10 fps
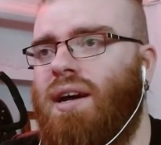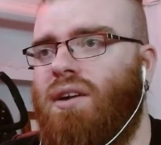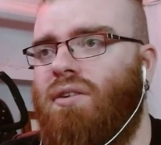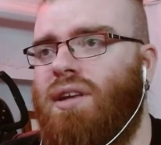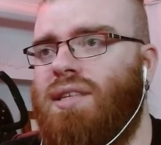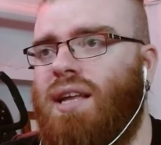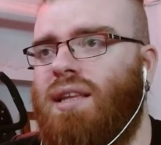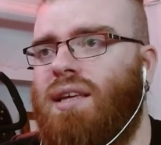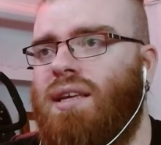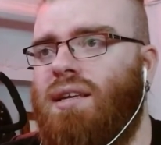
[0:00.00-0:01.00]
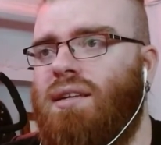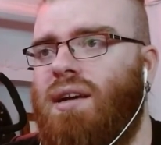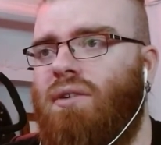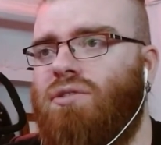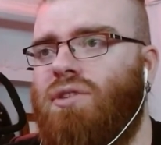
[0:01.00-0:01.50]
I don't know exactly
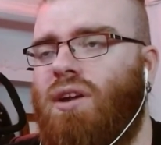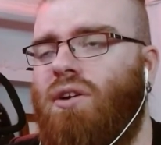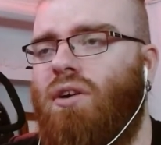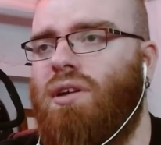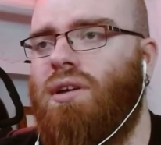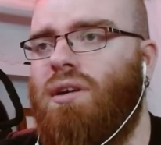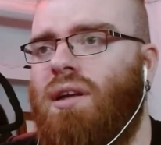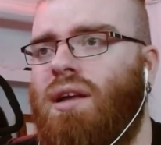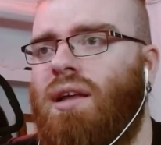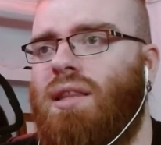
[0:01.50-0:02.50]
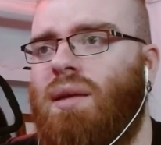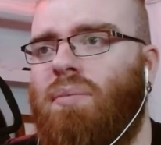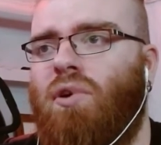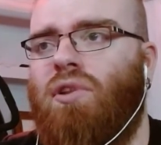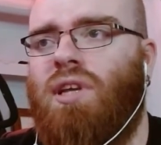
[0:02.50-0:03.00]
how should I call her,
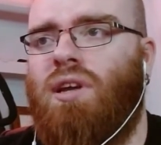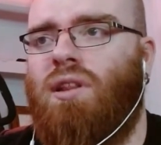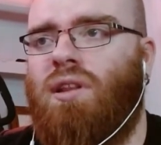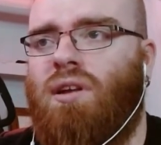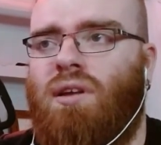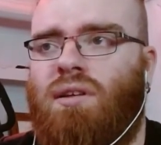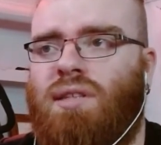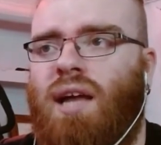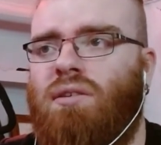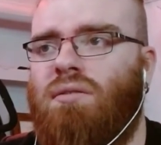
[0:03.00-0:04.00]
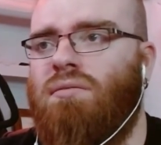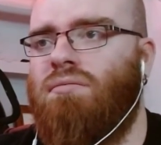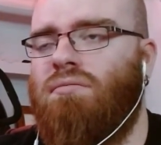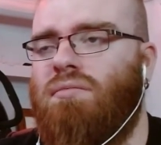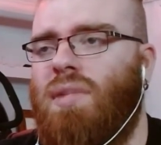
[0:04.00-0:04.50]
the blondie uh, Cylon.
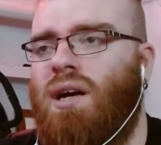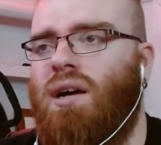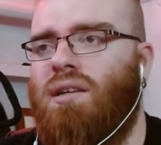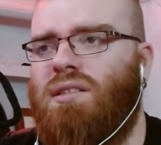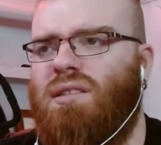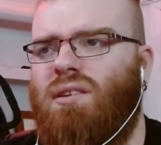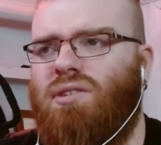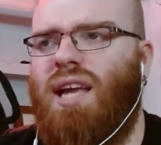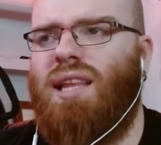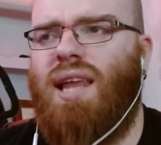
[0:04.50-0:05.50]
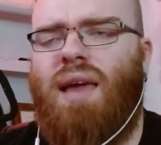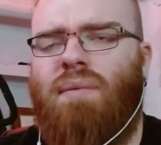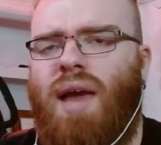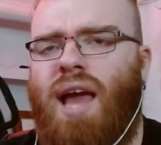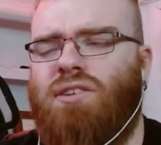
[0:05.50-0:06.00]
Uh, no, she had a
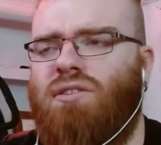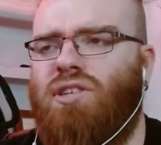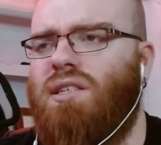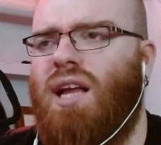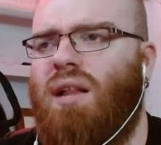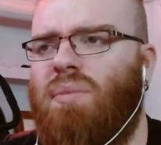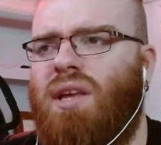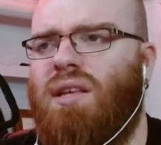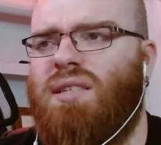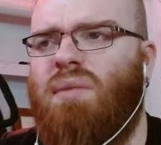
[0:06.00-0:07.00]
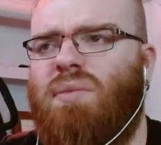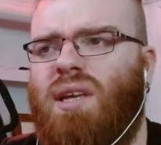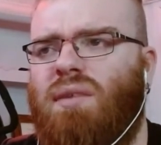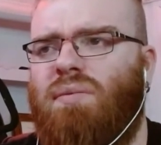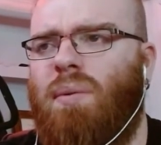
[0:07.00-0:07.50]
name, actually, Shelby
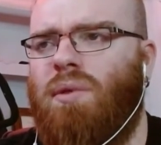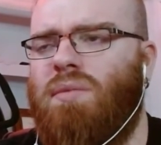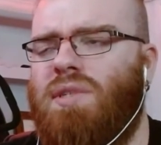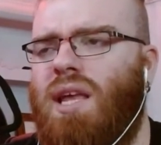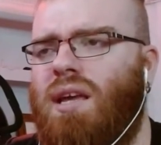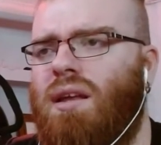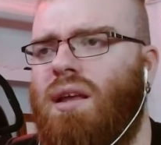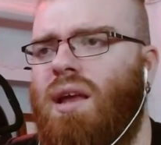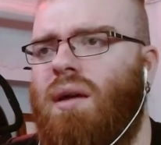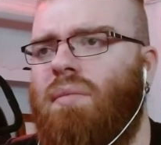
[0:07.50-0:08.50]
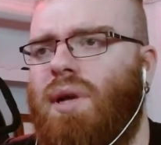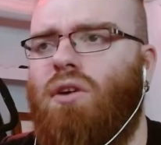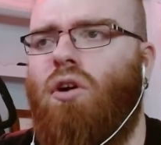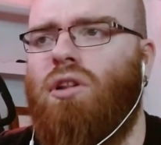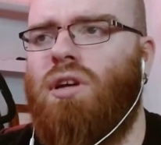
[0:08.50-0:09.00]
something, if I'm not mistaken. But
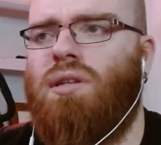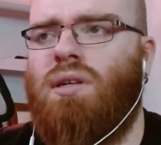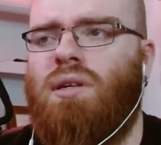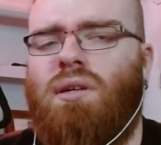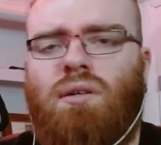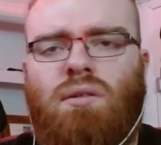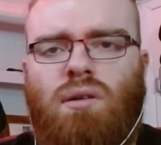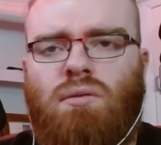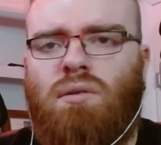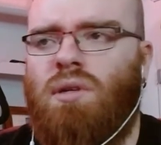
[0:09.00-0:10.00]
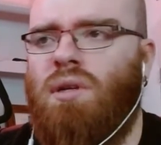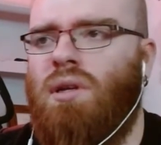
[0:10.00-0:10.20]
I call her the no,